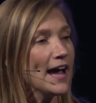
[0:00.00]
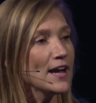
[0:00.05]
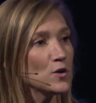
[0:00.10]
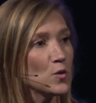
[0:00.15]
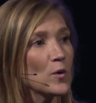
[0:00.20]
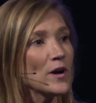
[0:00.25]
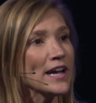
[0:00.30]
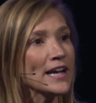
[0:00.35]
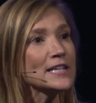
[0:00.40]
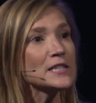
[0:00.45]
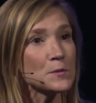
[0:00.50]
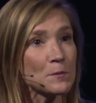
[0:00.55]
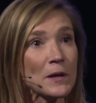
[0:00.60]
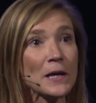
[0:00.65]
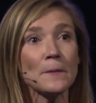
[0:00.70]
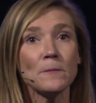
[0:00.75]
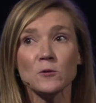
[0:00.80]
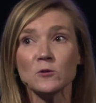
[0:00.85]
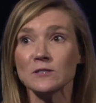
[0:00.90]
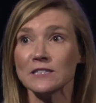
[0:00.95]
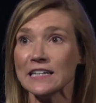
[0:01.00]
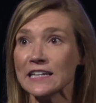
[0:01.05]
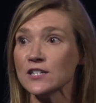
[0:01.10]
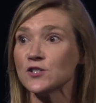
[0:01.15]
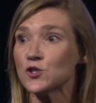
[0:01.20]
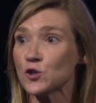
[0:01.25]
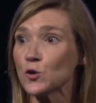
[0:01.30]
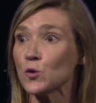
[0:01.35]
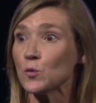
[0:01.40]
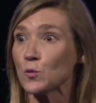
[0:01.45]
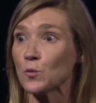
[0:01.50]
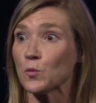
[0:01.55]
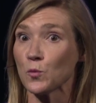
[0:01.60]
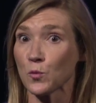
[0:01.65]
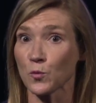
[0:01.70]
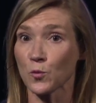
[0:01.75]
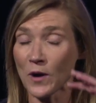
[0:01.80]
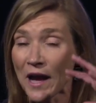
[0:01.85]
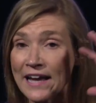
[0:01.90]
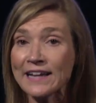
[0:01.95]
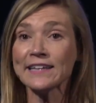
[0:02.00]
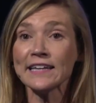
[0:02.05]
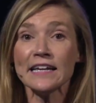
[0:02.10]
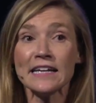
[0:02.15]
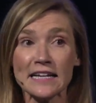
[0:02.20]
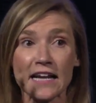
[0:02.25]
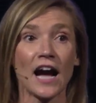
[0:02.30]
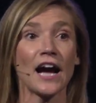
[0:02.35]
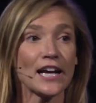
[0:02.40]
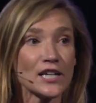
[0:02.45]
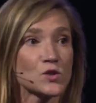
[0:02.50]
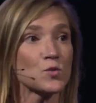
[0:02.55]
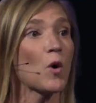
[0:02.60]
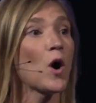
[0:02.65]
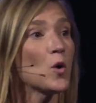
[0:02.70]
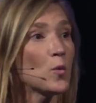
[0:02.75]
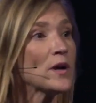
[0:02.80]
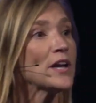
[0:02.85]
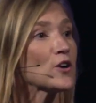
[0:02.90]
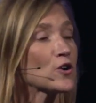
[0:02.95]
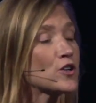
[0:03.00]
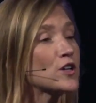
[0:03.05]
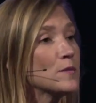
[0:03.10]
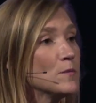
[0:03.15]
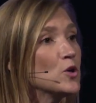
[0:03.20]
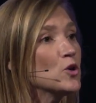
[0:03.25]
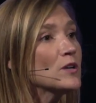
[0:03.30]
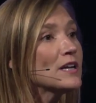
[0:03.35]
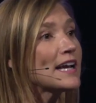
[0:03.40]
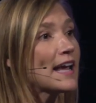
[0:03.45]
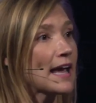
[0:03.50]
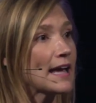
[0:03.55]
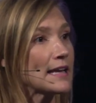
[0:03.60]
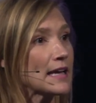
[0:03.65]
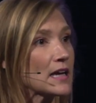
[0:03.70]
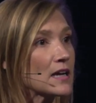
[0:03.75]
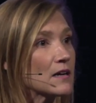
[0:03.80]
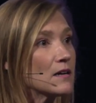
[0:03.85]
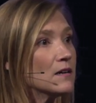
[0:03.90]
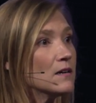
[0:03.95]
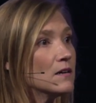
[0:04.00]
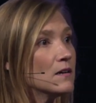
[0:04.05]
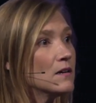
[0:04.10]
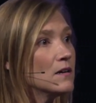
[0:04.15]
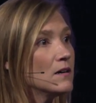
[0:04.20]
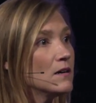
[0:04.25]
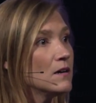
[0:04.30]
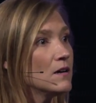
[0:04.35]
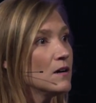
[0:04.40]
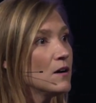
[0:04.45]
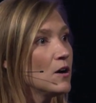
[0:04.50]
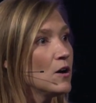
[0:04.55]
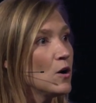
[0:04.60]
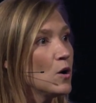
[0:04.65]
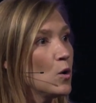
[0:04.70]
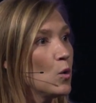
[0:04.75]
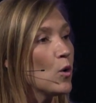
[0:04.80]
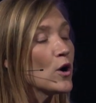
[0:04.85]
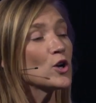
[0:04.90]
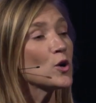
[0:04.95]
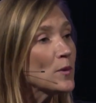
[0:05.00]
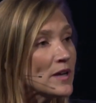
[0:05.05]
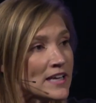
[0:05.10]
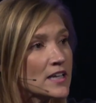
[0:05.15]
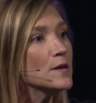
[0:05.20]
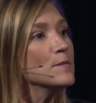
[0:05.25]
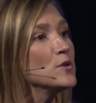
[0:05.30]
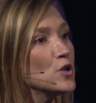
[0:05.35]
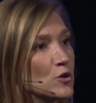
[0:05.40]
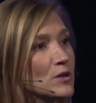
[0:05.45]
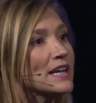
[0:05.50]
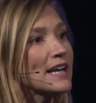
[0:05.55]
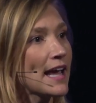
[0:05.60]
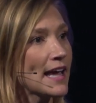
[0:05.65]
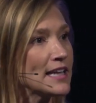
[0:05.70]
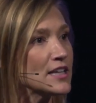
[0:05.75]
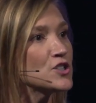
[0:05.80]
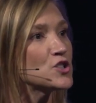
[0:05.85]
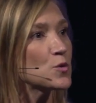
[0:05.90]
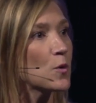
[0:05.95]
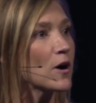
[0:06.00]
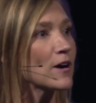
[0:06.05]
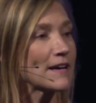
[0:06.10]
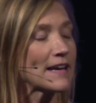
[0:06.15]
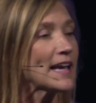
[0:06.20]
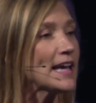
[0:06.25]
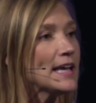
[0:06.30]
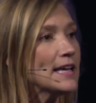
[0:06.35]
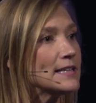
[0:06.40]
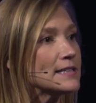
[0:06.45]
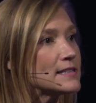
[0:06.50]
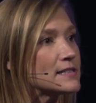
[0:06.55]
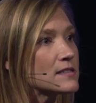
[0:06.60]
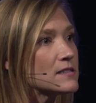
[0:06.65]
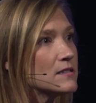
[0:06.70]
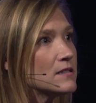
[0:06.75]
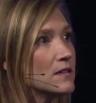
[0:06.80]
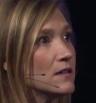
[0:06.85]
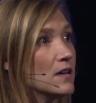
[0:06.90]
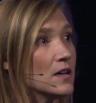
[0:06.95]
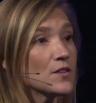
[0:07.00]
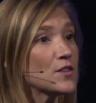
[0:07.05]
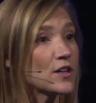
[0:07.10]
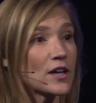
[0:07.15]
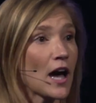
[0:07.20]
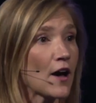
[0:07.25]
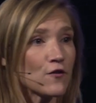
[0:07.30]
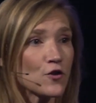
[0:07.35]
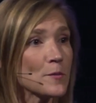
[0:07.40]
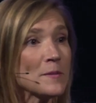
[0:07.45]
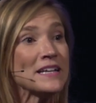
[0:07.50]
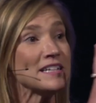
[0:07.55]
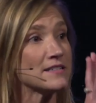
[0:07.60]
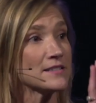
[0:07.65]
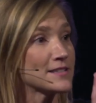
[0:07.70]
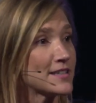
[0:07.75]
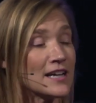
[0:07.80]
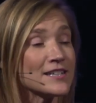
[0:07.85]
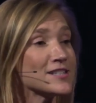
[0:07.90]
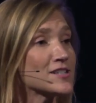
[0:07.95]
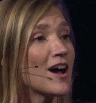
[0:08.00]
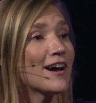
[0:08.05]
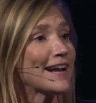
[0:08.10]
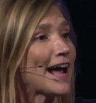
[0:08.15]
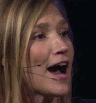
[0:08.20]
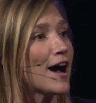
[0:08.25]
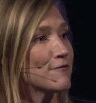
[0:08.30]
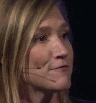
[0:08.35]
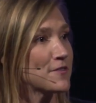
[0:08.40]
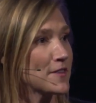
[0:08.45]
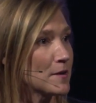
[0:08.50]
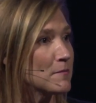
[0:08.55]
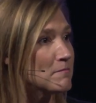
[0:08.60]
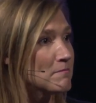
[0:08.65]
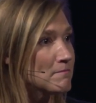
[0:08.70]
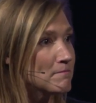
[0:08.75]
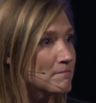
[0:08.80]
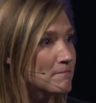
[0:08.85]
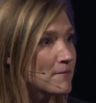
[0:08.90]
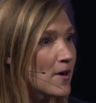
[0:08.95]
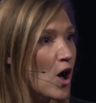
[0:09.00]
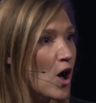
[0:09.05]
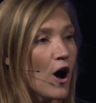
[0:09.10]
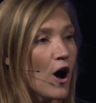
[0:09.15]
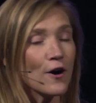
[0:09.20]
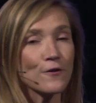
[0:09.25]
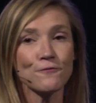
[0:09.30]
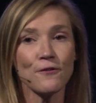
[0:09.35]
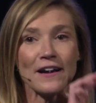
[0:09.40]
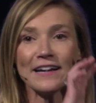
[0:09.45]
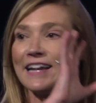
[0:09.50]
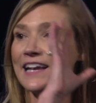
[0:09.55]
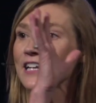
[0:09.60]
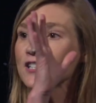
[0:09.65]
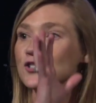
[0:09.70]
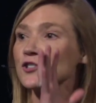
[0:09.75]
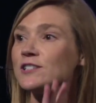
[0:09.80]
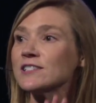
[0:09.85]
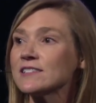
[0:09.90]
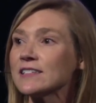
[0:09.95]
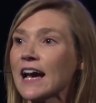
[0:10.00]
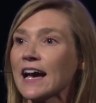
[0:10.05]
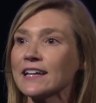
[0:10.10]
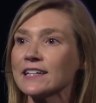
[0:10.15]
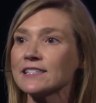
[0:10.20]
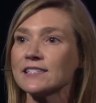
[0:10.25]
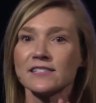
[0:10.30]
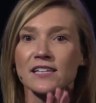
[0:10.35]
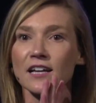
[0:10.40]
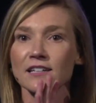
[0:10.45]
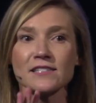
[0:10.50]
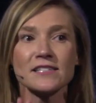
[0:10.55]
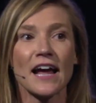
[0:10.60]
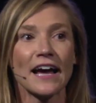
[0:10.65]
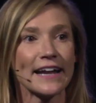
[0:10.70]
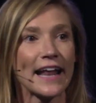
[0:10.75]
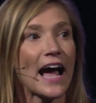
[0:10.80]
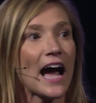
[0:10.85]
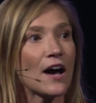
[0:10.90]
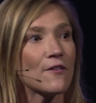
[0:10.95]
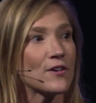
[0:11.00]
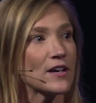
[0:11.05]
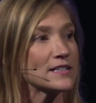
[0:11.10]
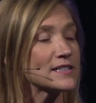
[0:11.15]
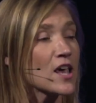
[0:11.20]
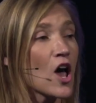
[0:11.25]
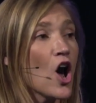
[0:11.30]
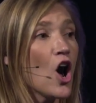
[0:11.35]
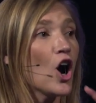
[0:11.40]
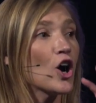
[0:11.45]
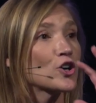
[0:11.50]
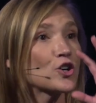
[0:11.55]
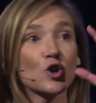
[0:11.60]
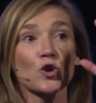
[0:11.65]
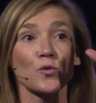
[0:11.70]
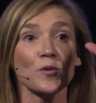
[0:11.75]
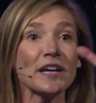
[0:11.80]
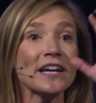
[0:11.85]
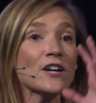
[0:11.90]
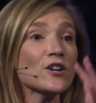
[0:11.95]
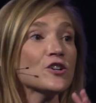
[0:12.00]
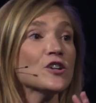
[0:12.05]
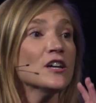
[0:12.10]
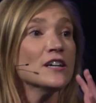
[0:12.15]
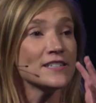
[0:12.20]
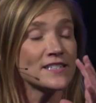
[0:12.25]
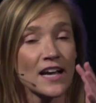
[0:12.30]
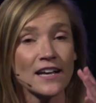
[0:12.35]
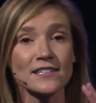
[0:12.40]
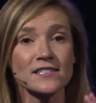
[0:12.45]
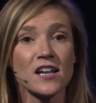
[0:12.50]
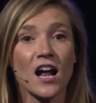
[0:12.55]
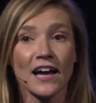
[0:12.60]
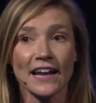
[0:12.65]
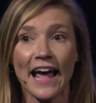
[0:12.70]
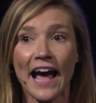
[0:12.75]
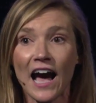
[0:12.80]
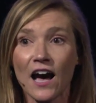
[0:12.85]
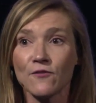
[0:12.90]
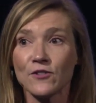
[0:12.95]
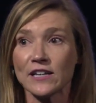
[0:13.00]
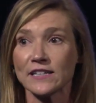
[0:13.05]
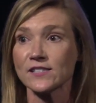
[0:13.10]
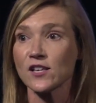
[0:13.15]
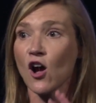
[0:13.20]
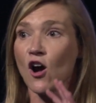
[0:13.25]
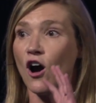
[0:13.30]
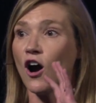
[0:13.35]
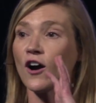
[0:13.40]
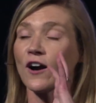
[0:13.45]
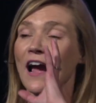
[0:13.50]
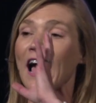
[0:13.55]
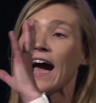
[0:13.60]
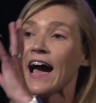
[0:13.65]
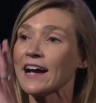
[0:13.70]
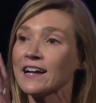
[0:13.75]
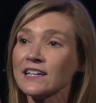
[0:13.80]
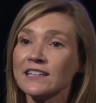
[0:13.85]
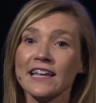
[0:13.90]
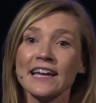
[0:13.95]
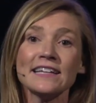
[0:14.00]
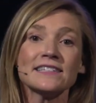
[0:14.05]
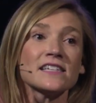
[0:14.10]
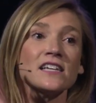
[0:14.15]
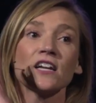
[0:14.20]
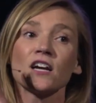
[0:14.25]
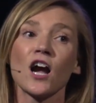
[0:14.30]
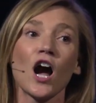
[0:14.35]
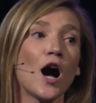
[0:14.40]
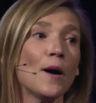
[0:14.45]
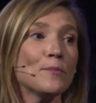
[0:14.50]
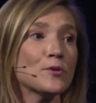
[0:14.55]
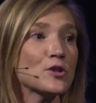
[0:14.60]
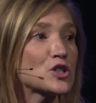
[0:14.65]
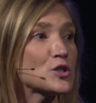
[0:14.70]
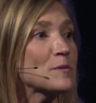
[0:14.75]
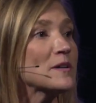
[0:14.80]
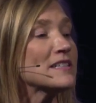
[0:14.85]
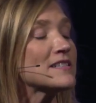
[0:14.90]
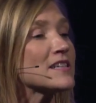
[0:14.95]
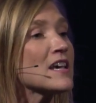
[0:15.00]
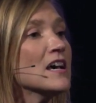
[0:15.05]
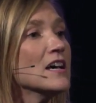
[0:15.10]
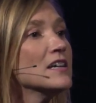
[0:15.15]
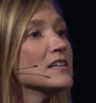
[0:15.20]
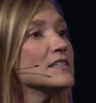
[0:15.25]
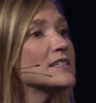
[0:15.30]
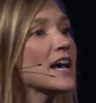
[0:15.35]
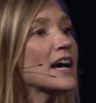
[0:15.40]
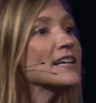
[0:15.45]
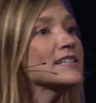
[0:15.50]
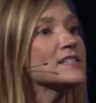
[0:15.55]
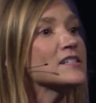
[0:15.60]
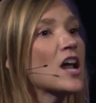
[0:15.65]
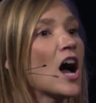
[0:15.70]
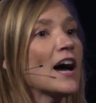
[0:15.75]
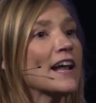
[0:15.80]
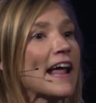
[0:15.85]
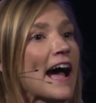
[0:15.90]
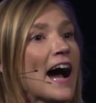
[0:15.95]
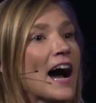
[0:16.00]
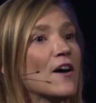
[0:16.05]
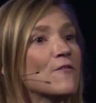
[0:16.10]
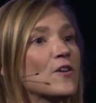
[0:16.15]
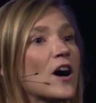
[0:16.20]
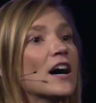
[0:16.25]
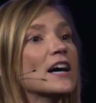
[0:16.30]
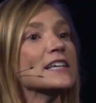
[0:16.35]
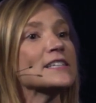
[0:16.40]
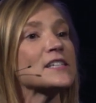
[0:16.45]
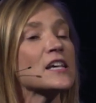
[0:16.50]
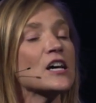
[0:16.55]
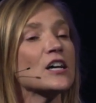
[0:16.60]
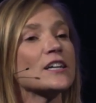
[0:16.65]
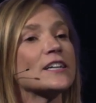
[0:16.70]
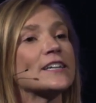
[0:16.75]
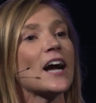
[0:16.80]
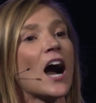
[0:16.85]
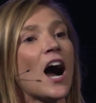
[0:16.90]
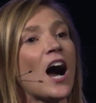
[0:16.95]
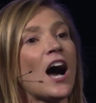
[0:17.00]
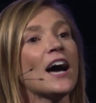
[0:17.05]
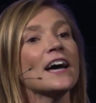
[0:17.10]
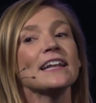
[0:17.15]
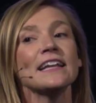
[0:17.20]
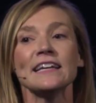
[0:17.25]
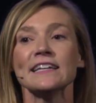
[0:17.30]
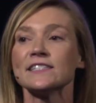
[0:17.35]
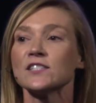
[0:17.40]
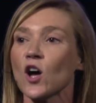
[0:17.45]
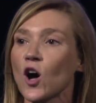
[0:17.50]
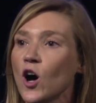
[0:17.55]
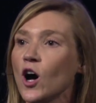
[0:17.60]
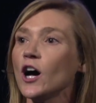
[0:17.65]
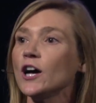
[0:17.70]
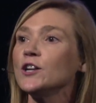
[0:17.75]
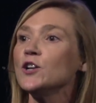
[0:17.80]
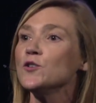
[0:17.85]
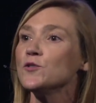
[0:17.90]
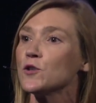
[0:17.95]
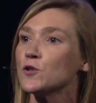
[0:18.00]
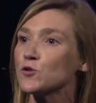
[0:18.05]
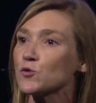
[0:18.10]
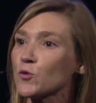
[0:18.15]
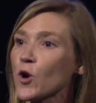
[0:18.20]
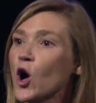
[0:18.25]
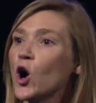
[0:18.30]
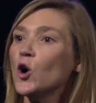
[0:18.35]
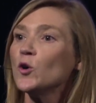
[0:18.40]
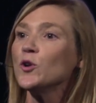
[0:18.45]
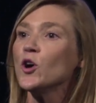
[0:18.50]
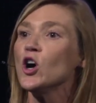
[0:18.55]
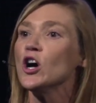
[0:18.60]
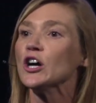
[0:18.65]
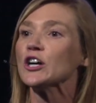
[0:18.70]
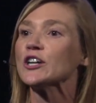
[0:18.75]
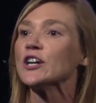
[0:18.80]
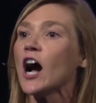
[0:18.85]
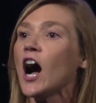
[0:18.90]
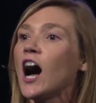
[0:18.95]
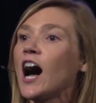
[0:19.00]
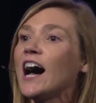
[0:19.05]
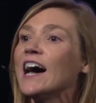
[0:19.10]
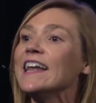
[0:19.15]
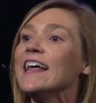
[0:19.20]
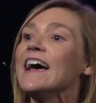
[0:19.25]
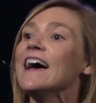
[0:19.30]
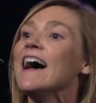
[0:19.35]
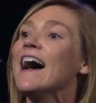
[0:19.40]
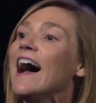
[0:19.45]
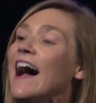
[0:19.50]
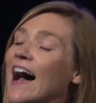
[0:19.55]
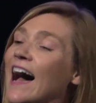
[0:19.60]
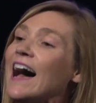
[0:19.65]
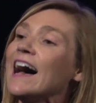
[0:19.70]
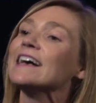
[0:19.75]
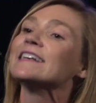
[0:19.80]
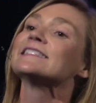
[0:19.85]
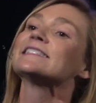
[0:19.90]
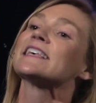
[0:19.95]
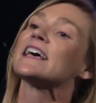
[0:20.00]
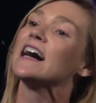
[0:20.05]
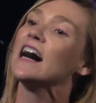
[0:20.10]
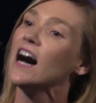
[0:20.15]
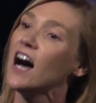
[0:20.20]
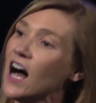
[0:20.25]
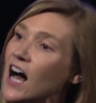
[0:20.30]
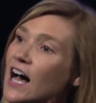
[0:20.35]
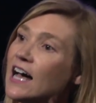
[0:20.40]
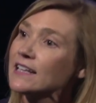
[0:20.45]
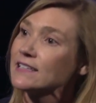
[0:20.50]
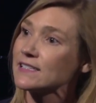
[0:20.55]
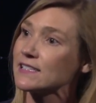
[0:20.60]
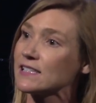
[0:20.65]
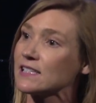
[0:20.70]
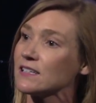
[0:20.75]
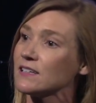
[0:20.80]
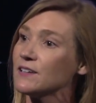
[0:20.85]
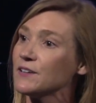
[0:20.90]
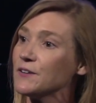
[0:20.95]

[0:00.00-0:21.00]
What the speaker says: And we as people need to recognize what we are communicating. What are we communicating to our kids? The government does not have them. Our financial status does not have us. Our career does not have us. Our accolades and accomplishments does not have us. God is on the throne. God has us.